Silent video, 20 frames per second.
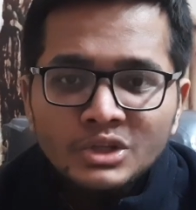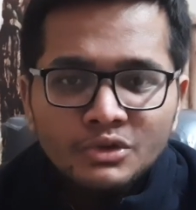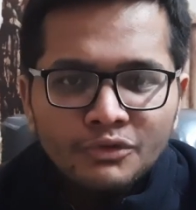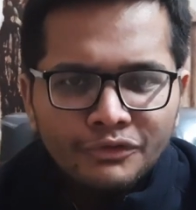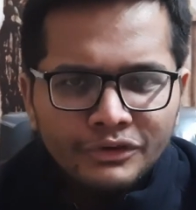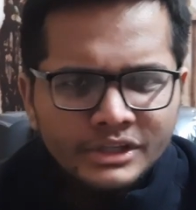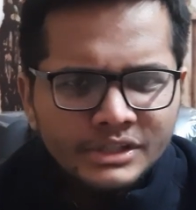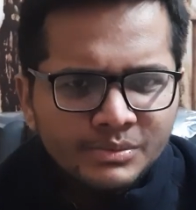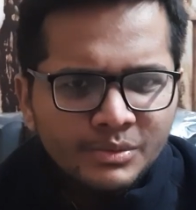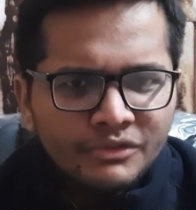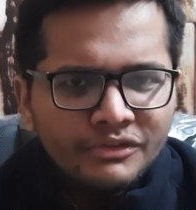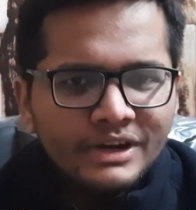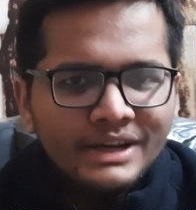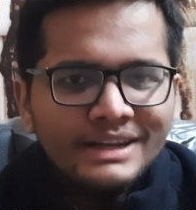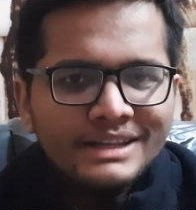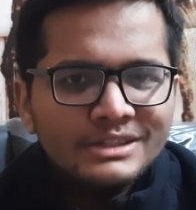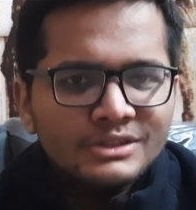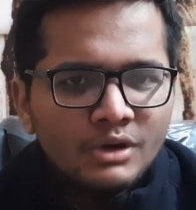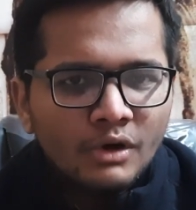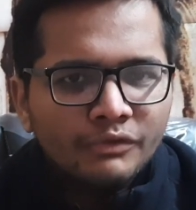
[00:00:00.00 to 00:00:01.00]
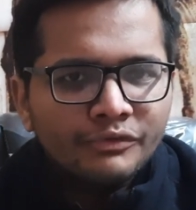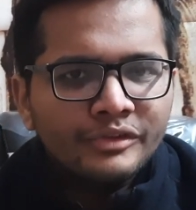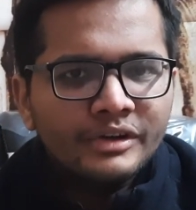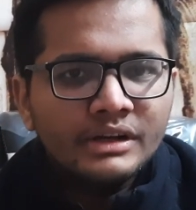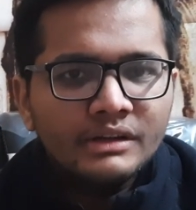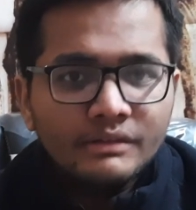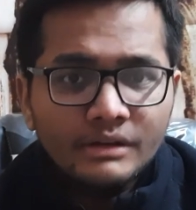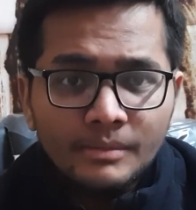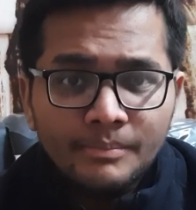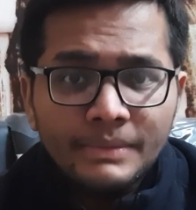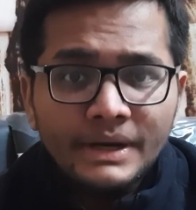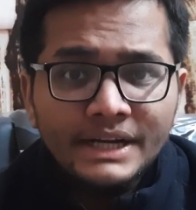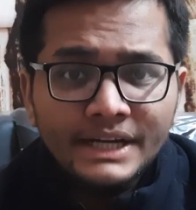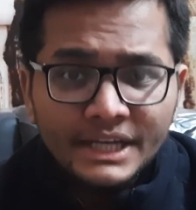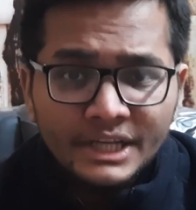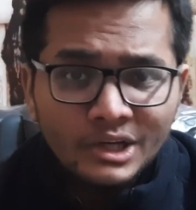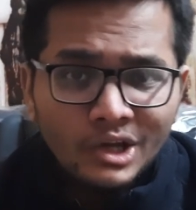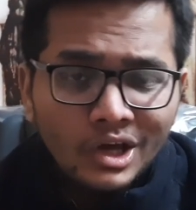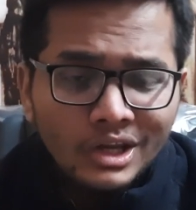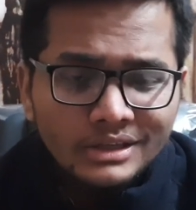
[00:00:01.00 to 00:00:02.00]
So first profile is software development
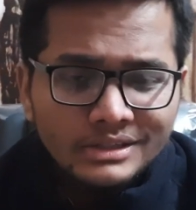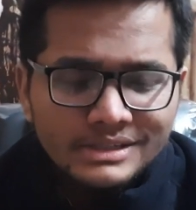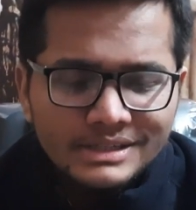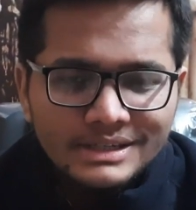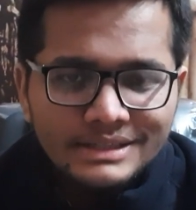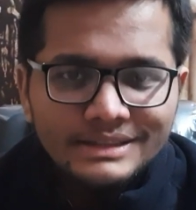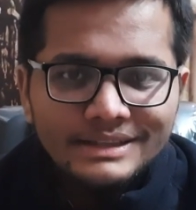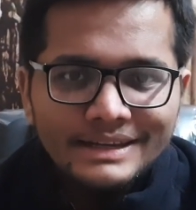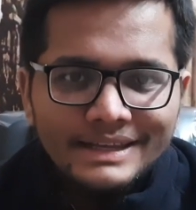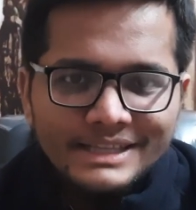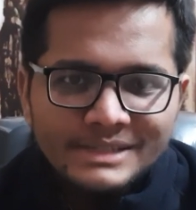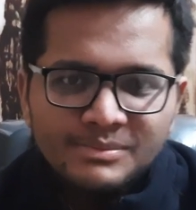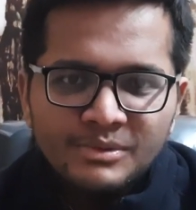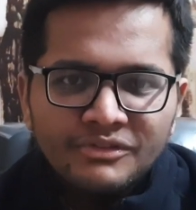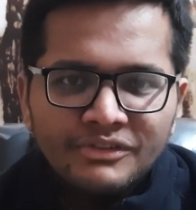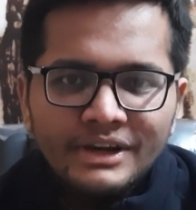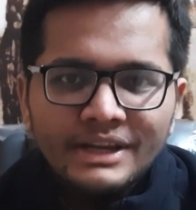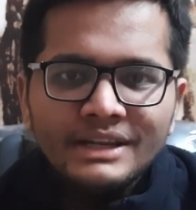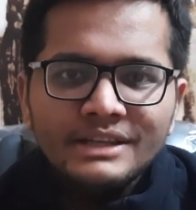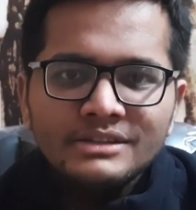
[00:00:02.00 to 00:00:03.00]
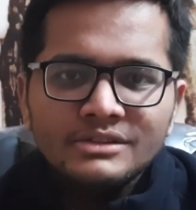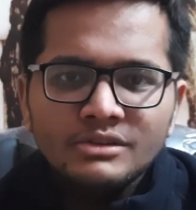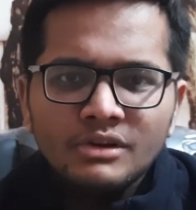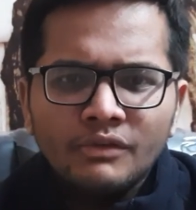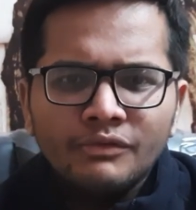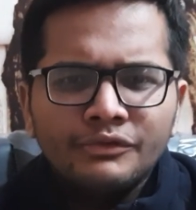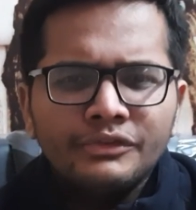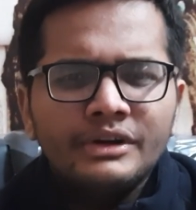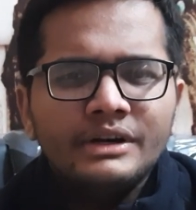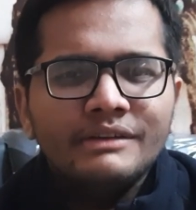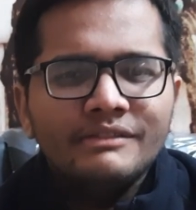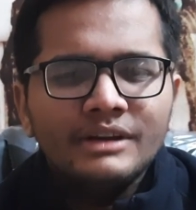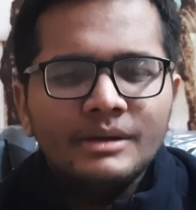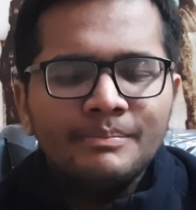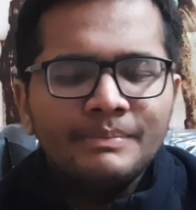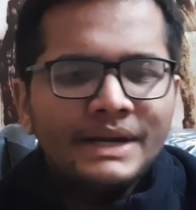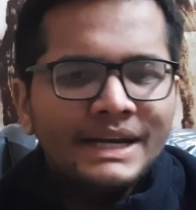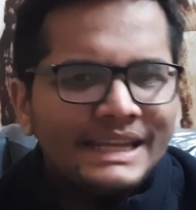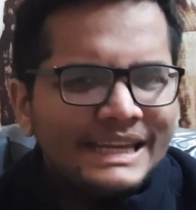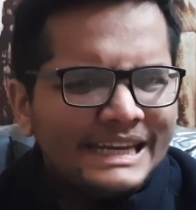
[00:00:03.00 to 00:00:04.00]
technology, the next profile is software
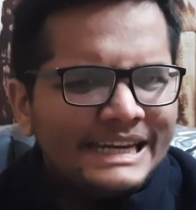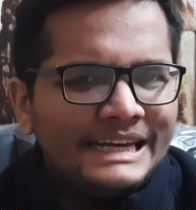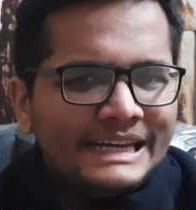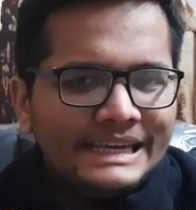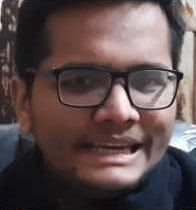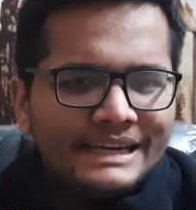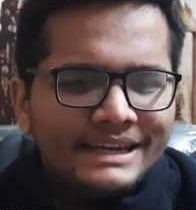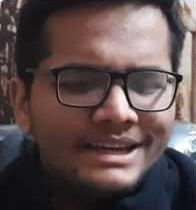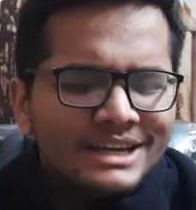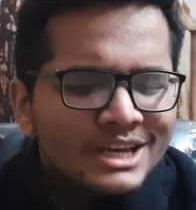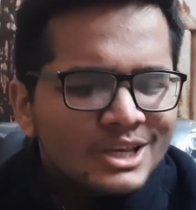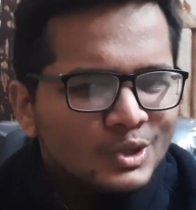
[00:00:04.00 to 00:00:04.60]
development EDA.